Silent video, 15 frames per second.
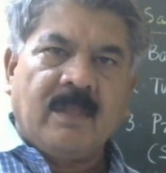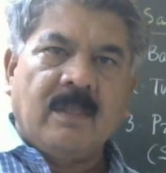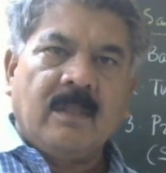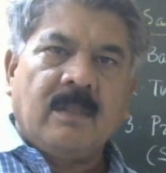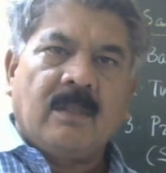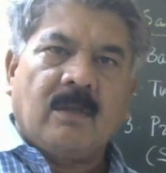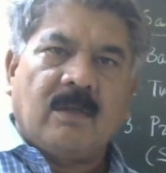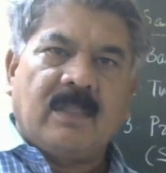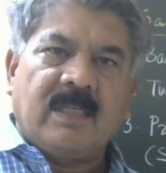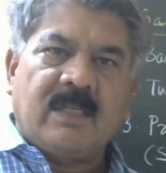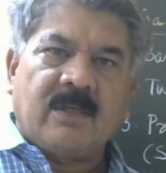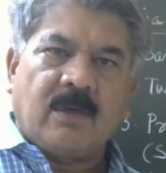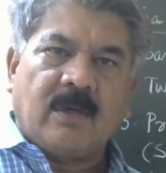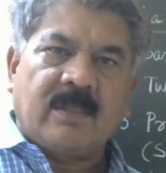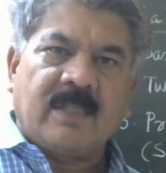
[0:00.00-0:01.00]
Now this
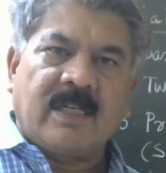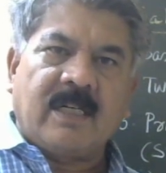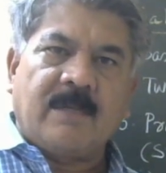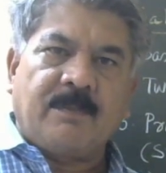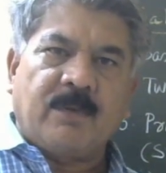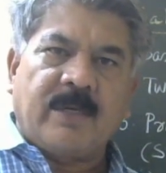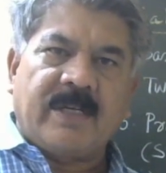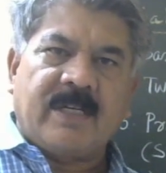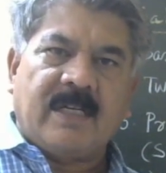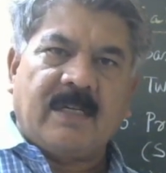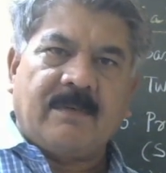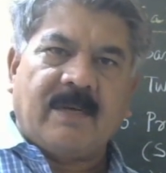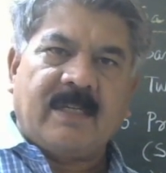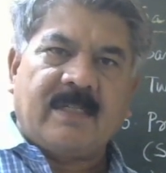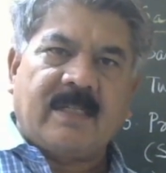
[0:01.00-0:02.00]
short circuit protection
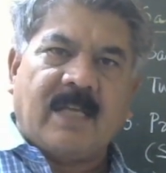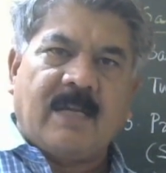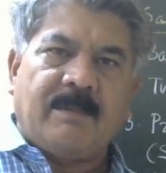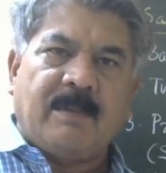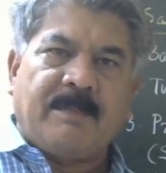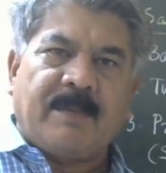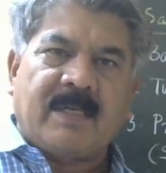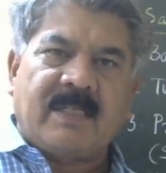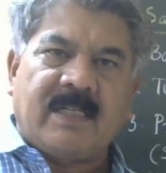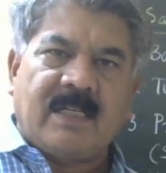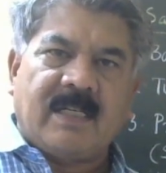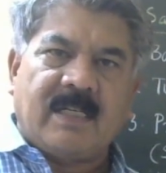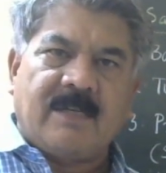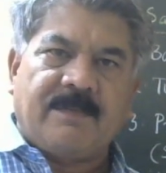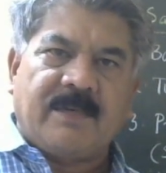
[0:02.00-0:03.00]
device can be
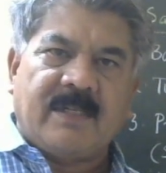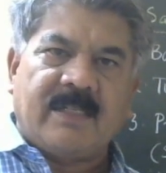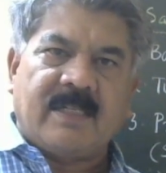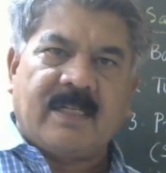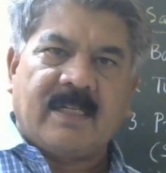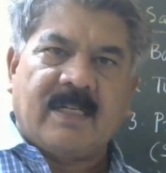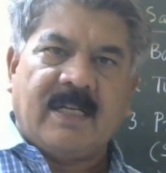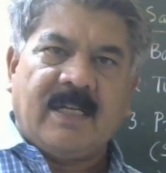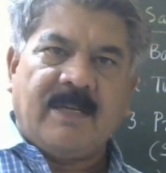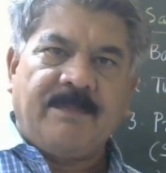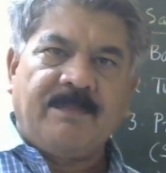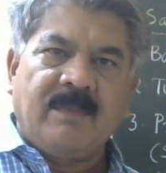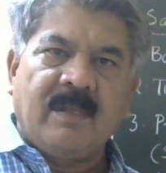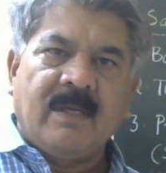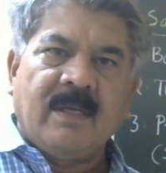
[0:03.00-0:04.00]
percentage differential relay,
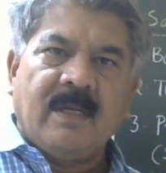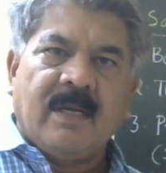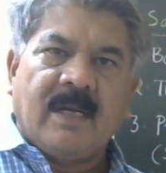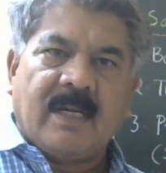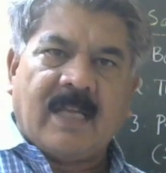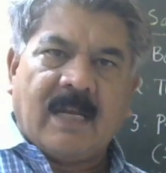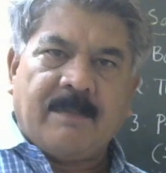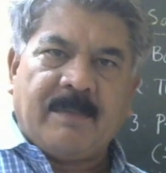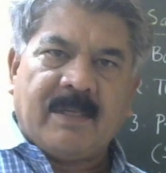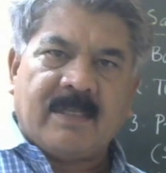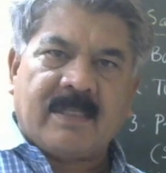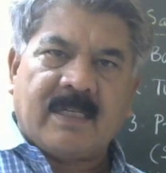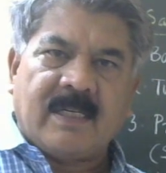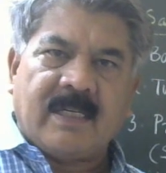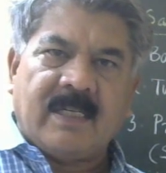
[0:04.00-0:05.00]
it can be
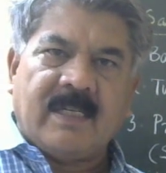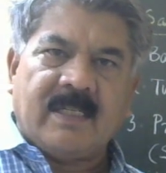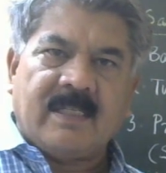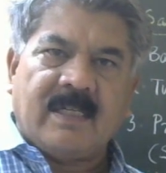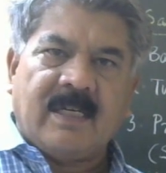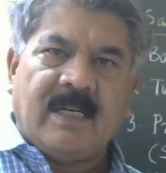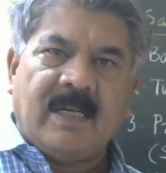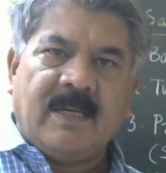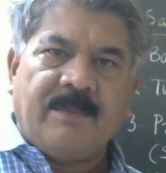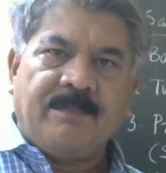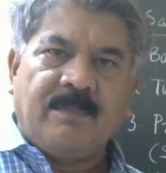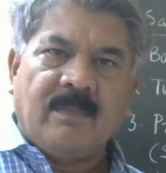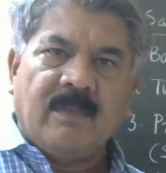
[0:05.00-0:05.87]
instantaneous relay,